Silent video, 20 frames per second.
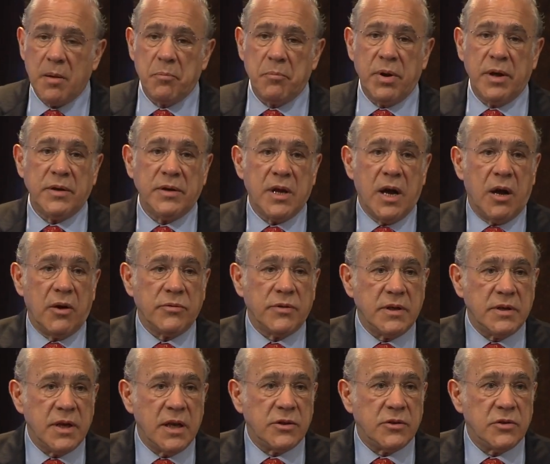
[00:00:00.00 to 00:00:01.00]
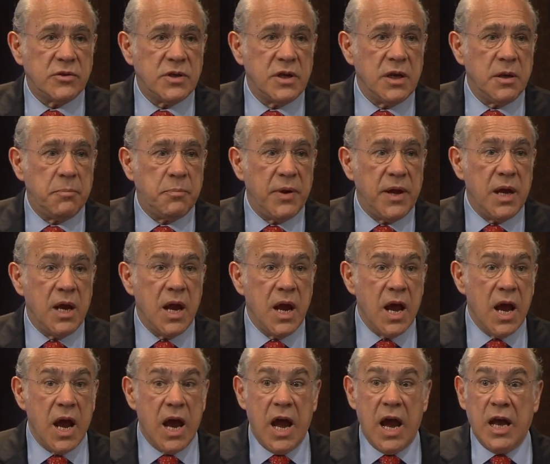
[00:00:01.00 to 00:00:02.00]
bring down the debt to GDP,
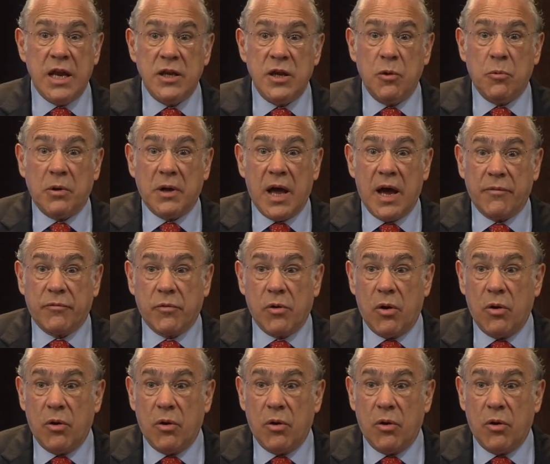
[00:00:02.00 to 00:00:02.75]
and you will have